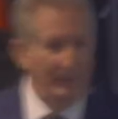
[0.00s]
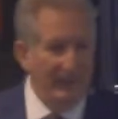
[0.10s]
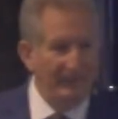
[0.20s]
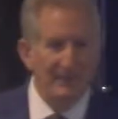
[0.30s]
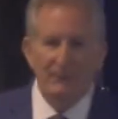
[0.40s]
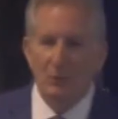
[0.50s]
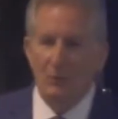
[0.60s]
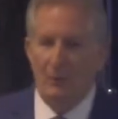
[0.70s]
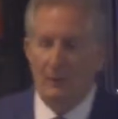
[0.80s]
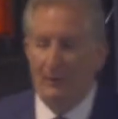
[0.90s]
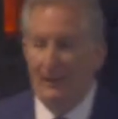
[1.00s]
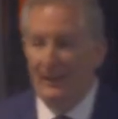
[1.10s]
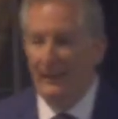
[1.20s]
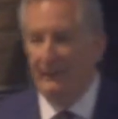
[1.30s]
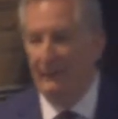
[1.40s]
have you ever gone
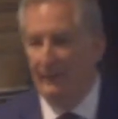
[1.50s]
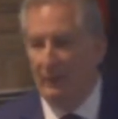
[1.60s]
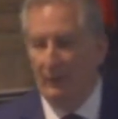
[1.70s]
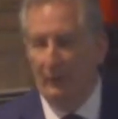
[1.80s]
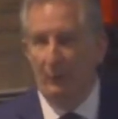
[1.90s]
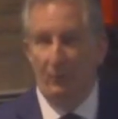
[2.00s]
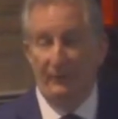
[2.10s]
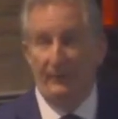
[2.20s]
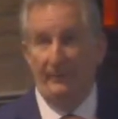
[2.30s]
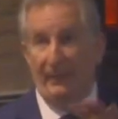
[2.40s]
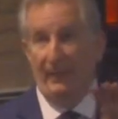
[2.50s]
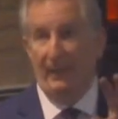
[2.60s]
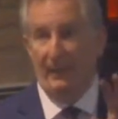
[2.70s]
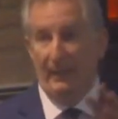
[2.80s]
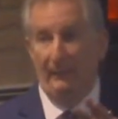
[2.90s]
online and you, you want something to
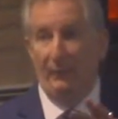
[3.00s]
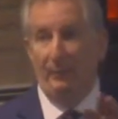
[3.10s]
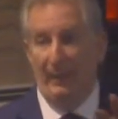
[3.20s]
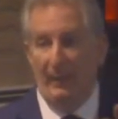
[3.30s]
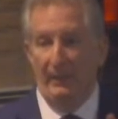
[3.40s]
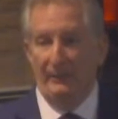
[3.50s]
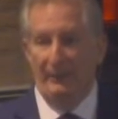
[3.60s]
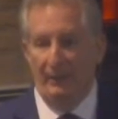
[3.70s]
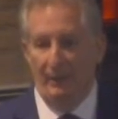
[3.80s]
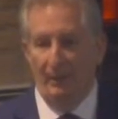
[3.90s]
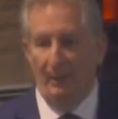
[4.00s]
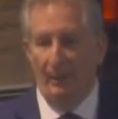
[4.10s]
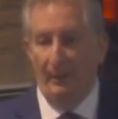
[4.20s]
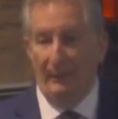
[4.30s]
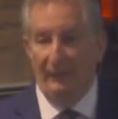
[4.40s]
kind of give you peace and
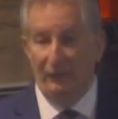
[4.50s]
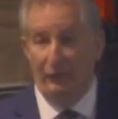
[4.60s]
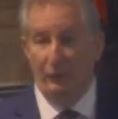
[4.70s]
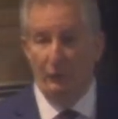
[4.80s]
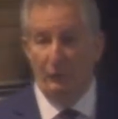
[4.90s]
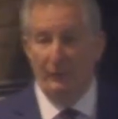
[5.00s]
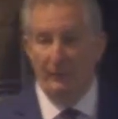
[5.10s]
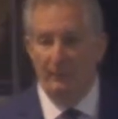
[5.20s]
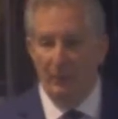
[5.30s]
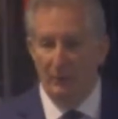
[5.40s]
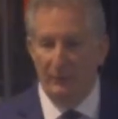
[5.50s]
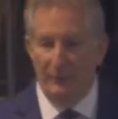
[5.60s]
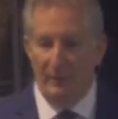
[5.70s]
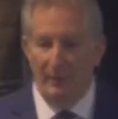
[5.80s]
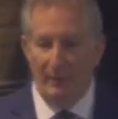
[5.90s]
you have the soothing
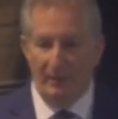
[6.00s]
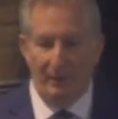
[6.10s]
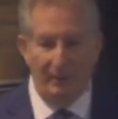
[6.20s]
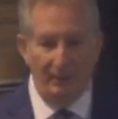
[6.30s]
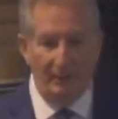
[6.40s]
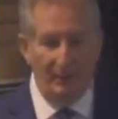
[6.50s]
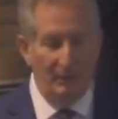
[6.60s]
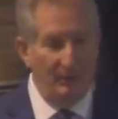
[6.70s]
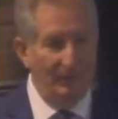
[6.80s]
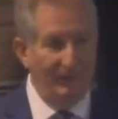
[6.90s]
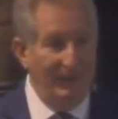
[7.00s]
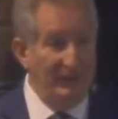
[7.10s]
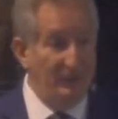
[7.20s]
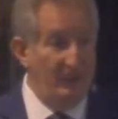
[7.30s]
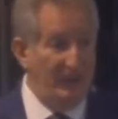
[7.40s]
music and
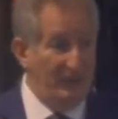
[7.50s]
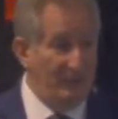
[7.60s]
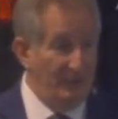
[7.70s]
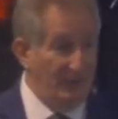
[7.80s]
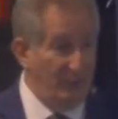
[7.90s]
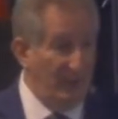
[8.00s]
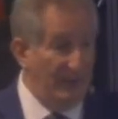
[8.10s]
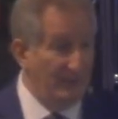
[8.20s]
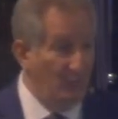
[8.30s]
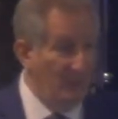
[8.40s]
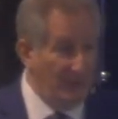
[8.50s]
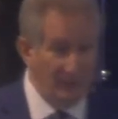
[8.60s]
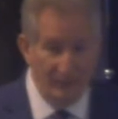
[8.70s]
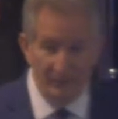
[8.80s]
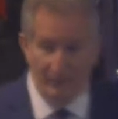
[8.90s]
nice pictures, tranquil
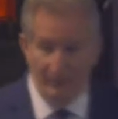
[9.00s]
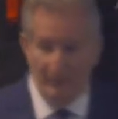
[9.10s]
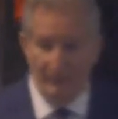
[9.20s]
pictures?